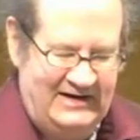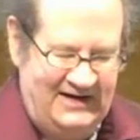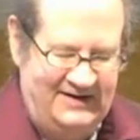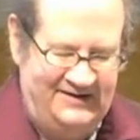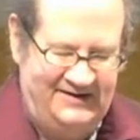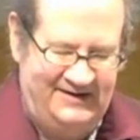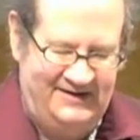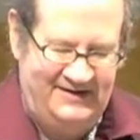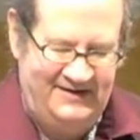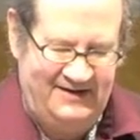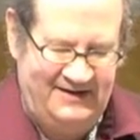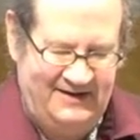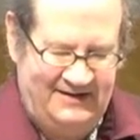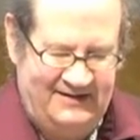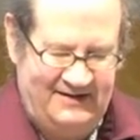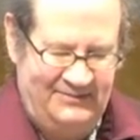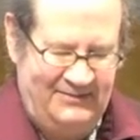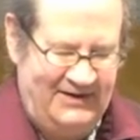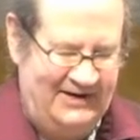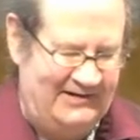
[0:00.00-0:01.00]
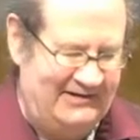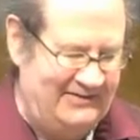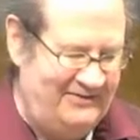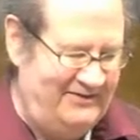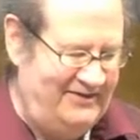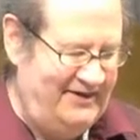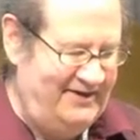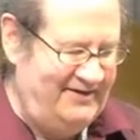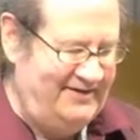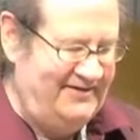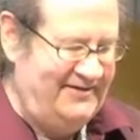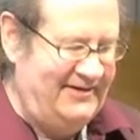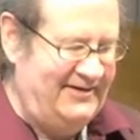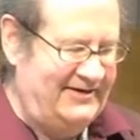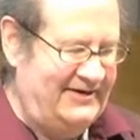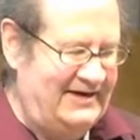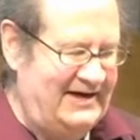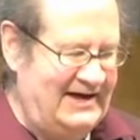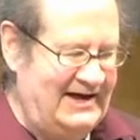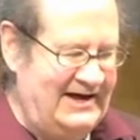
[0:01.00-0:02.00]
Yes, I think the microphones are
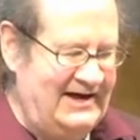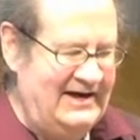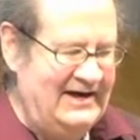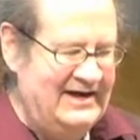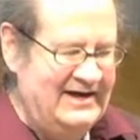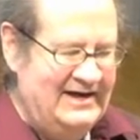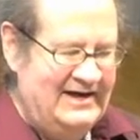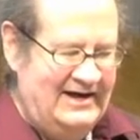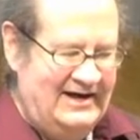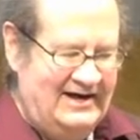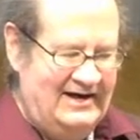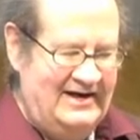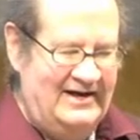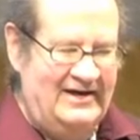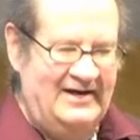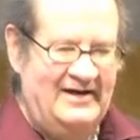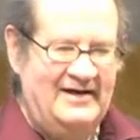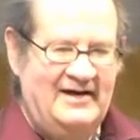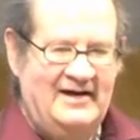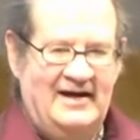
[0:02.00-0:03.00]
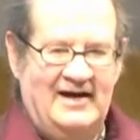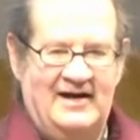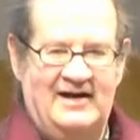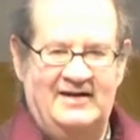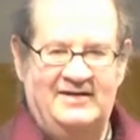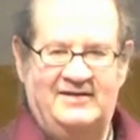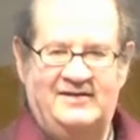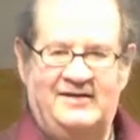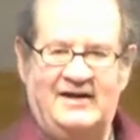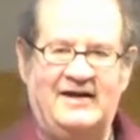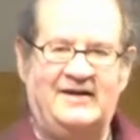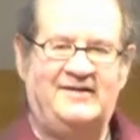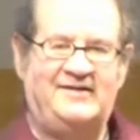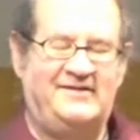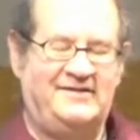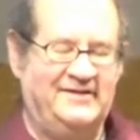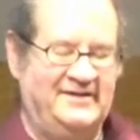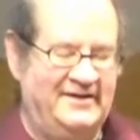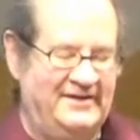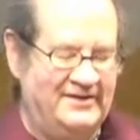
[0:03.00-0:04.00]
okay. And thanks
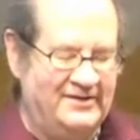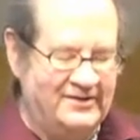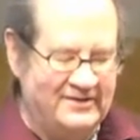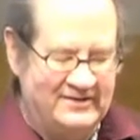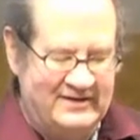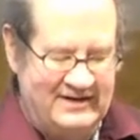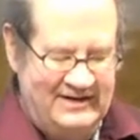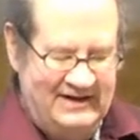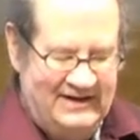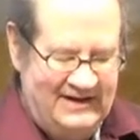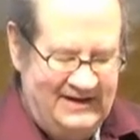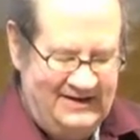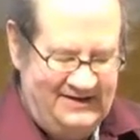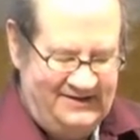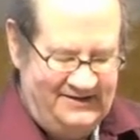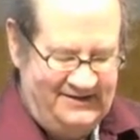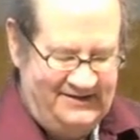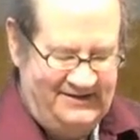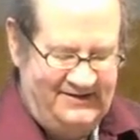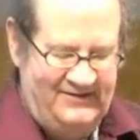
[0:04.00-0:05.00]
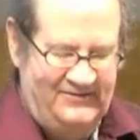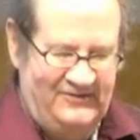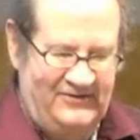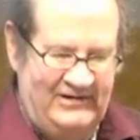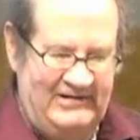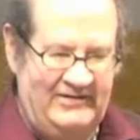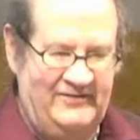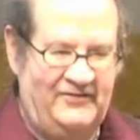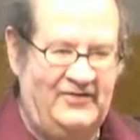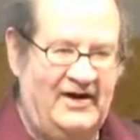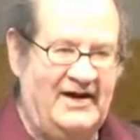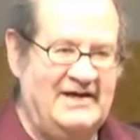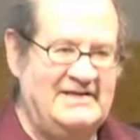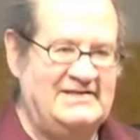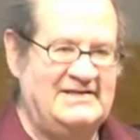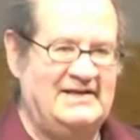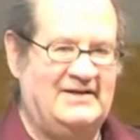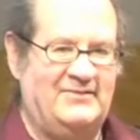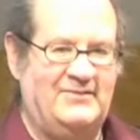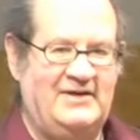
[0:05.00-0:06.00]
to the organisers for
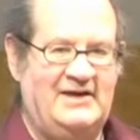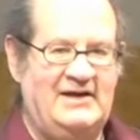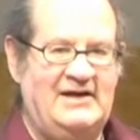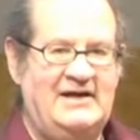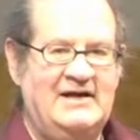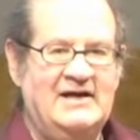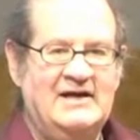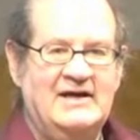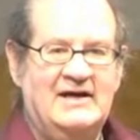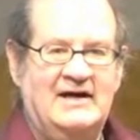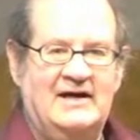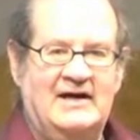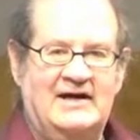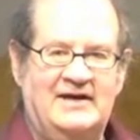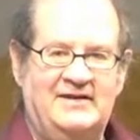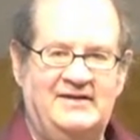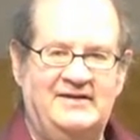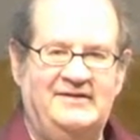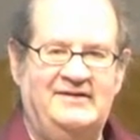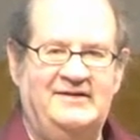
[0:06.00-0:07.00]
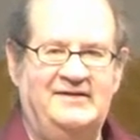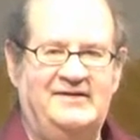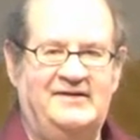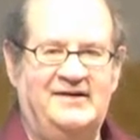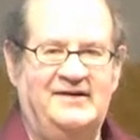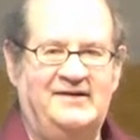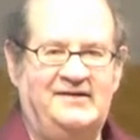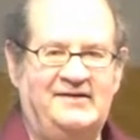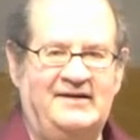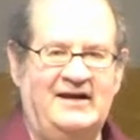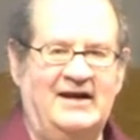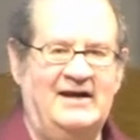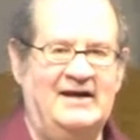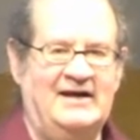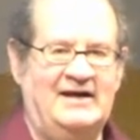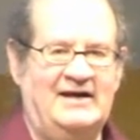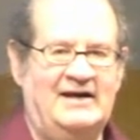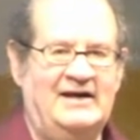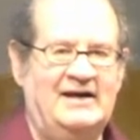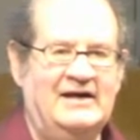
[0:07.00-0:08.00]
inviting me. This is a
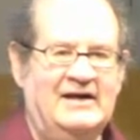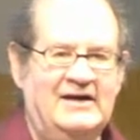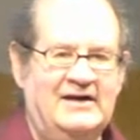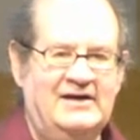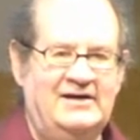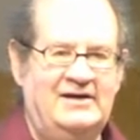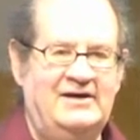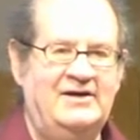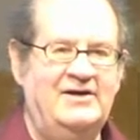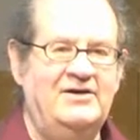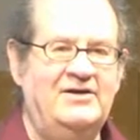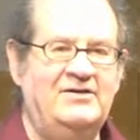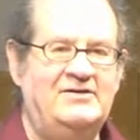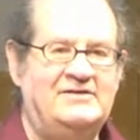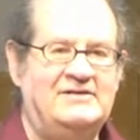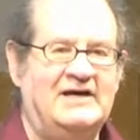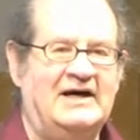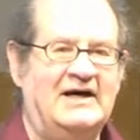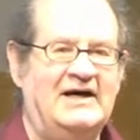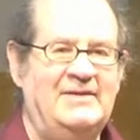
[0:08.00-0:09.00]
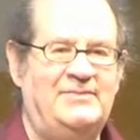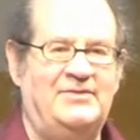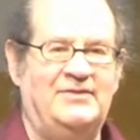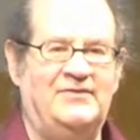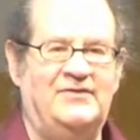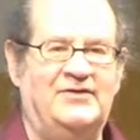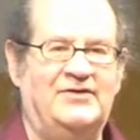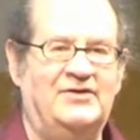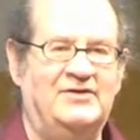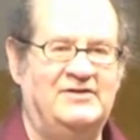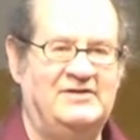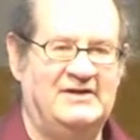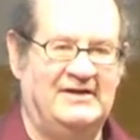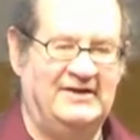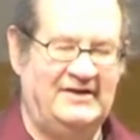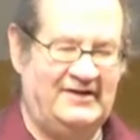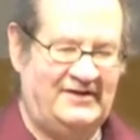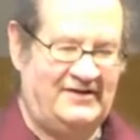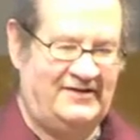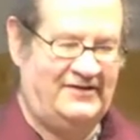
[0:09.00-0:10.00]
slightly new type of
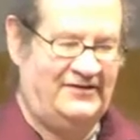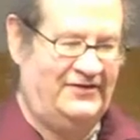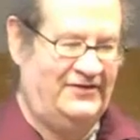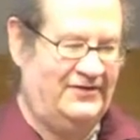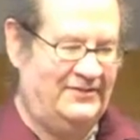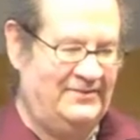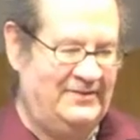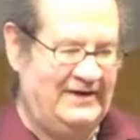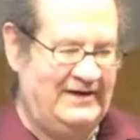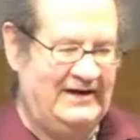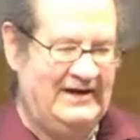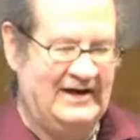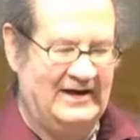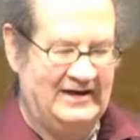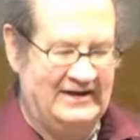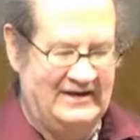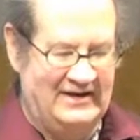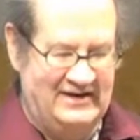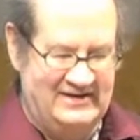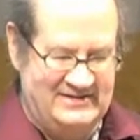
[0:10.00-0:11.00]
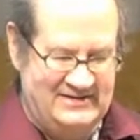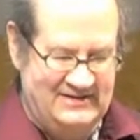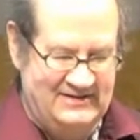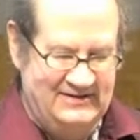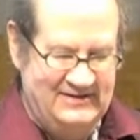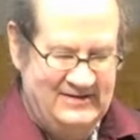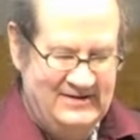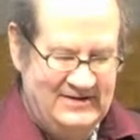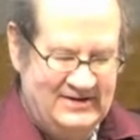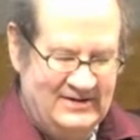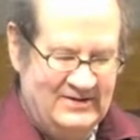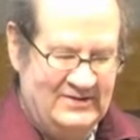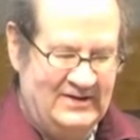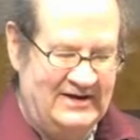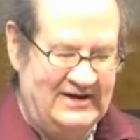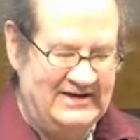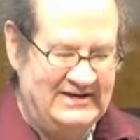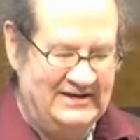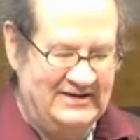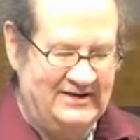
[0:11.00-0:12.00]
audience for me. I go to
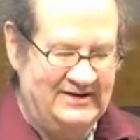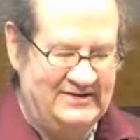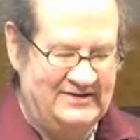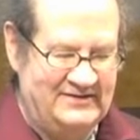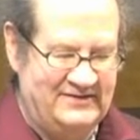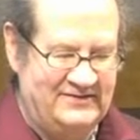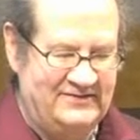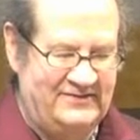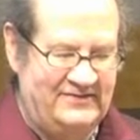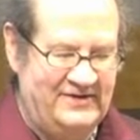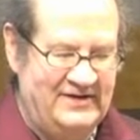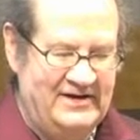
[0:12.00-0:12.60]
quite a lot of